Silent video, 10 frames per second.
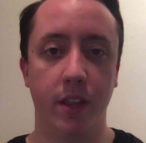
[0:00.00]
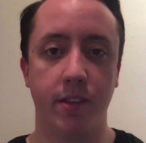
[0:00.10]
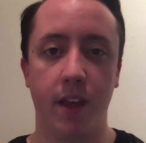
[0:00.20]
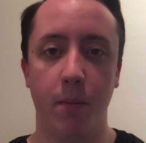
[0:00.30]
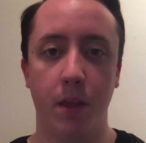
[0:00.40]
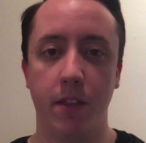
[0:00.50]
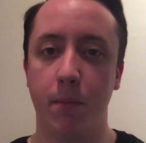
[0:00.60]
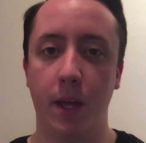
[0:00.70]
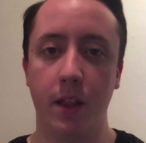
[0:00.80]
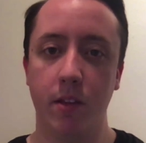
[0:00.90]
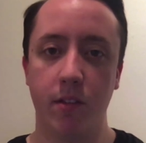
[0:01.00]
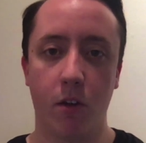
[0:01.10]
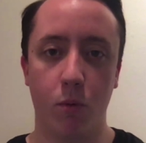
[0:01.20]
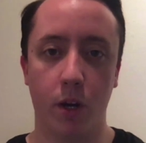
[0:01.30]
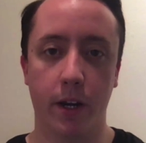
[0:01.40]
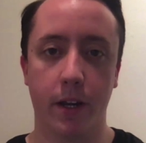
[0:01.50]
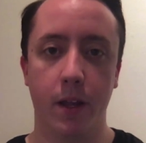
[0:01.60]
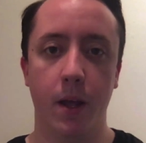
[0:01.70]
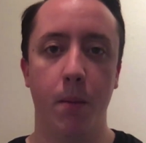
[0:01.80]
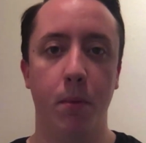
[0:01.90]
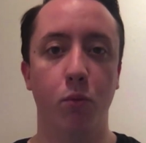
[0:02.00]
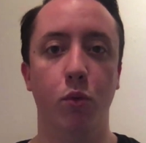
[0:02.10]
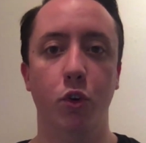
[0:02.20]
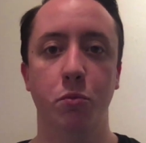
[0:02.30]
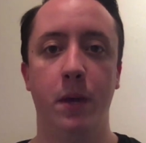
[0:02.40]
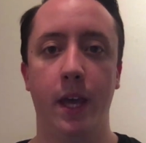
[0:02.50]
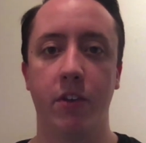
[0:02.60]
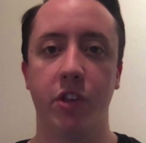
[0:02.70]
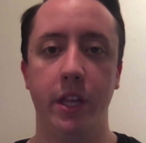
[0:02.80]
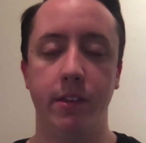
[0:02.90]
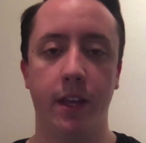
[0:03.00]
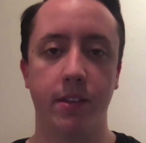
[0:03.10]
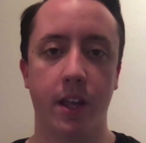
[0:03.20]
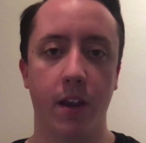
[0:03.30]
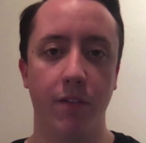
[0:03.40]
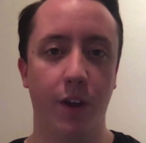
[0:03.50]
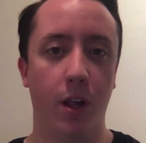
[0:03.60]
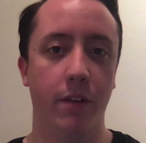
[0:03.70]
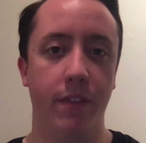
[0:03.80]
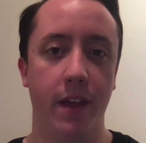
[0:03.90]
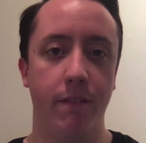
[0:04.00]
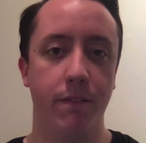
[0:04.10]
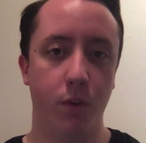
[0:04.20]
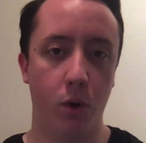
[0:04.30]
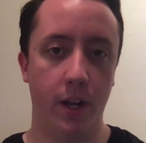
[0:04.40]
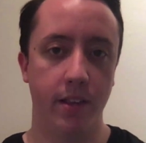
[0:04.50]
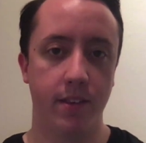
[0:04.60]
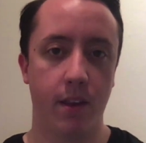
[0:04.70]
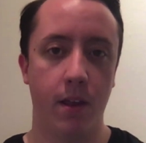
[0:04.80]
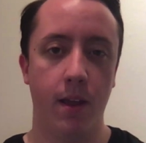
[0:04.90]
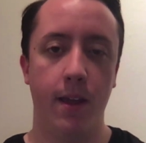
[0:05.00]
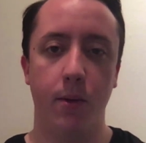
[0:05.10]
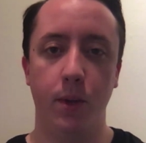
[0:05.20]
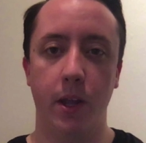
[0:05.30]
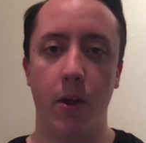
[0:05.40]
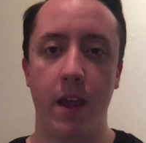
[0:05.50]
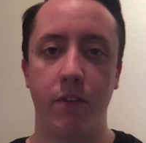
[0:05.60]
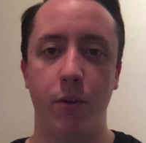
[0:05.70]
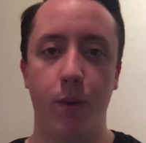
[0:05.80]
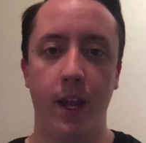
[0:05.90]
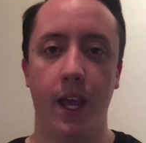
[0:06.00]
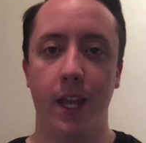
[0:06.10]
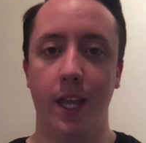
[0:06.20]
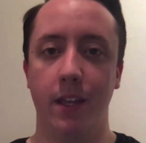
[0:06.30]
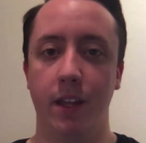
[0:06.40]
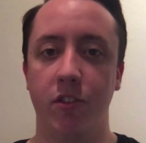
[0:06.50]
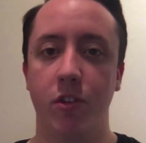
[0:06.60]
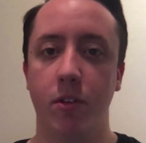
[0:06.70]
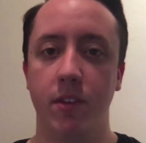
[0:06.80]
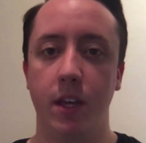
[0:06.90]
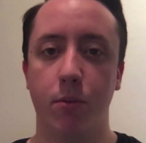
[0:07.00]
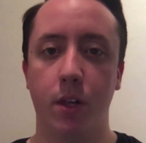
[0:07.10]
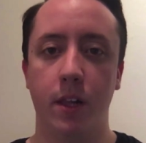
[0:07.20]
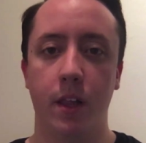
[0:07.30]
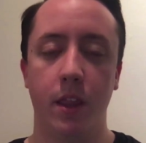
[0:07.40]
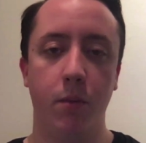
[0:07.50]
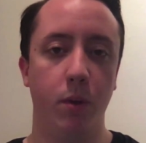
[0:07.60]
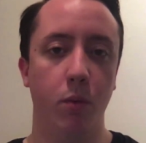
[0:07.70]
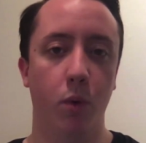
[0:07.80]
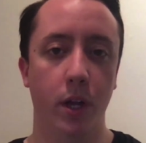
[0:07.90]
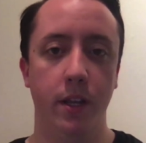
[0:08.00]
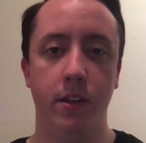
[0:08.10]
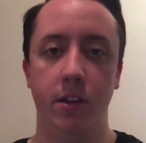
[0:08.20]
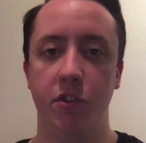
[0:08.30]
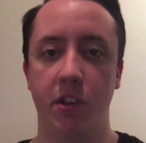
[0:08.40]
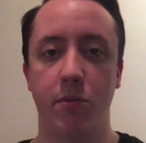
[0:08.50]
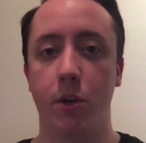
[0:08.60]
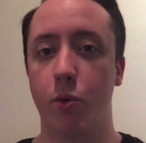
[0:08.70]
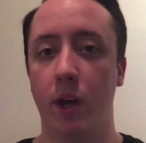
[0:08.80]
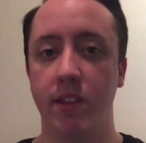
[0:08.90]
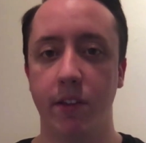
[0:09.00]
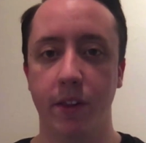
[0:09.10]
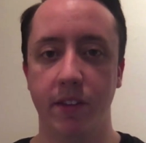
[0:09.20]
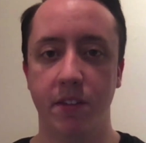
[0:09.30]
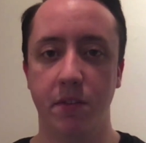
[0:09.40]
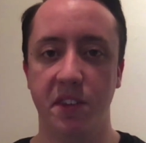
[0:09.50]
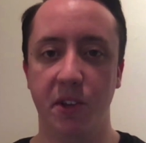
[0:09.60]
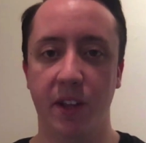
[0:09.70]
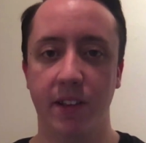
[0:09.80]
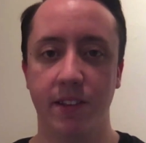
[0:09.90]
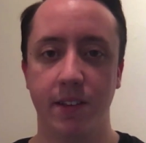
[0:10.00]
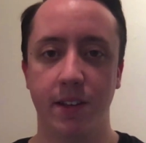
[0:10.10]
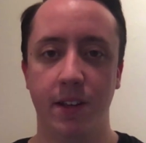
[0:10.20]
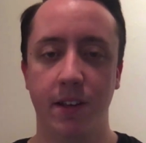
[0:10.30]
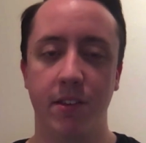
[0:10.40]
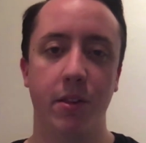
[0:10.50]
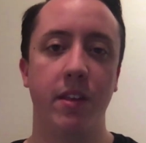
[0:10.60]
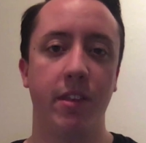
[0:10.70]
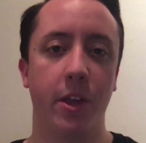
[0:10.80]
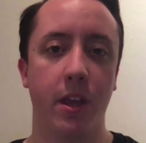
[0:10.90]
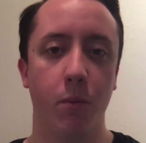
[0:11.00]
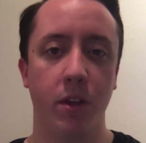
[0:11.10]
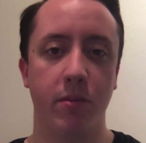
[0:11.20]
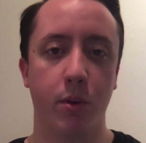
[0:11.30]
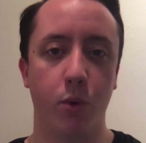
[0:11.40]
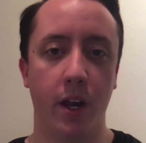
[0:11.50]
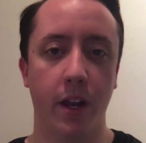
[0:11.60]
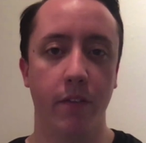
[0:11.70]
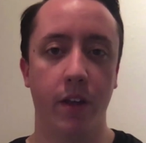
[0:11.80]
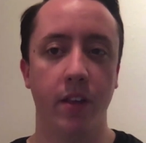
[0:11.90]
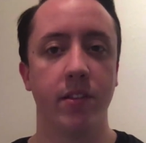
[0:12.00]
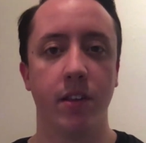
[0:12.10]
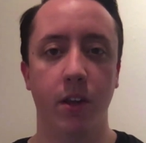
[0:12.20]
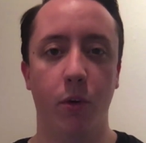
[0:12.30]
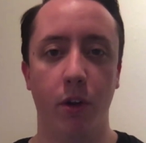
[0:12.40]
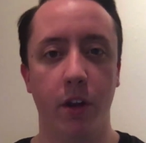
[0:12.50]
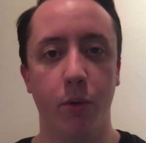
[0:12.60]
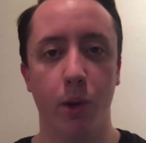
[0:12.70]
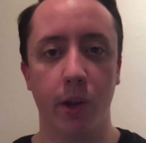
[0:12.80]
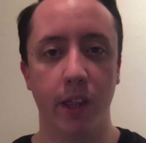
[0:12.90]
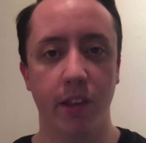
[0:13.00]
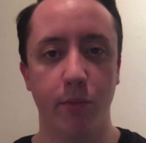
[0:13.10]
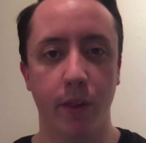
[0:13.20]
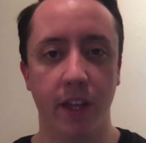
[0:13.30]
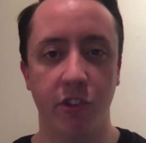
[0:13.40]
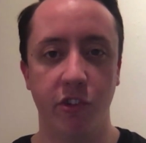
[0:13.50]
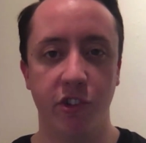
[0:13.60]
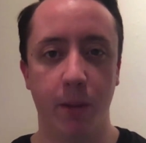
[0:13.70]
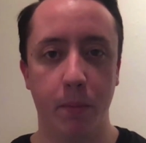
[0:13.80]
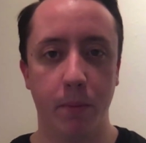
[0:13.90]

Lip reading: statement to make this all work, but Room actually takes care of all of that for us. We don't have to write any additional SQL than we would to just request a list of students. So let's look at what's required of us in order to query this relationship.